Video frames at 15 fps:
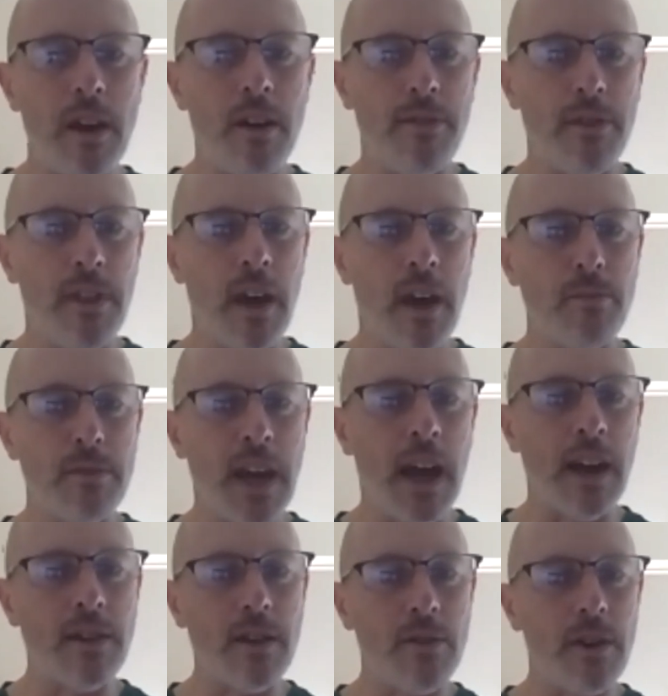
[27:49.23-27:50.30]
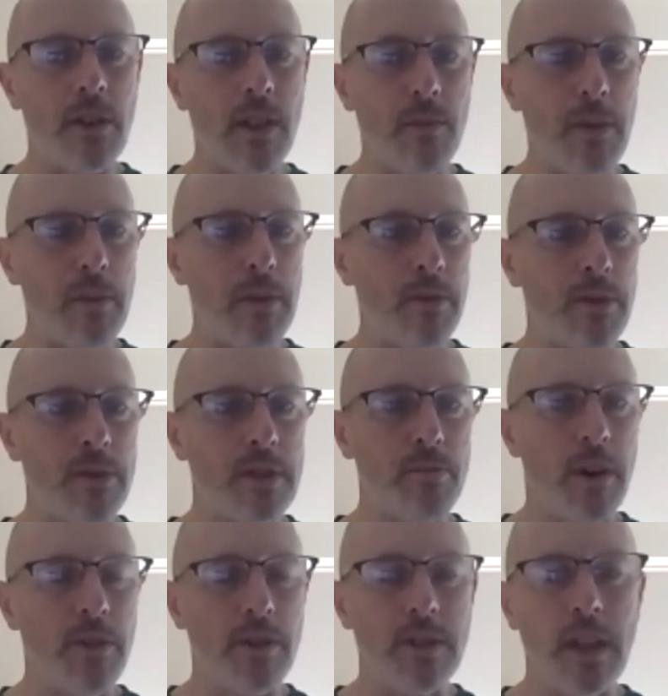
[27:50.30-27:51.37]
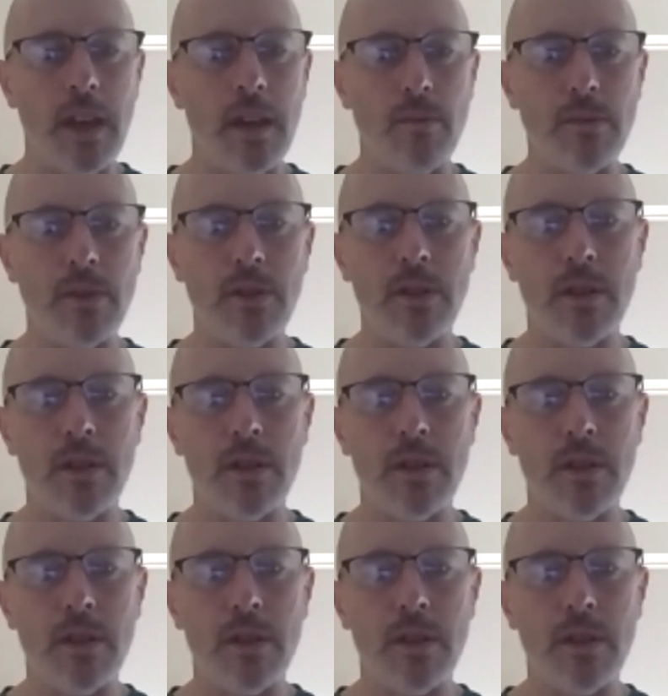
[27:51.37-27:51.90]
for them tactically than maybe for some other teams,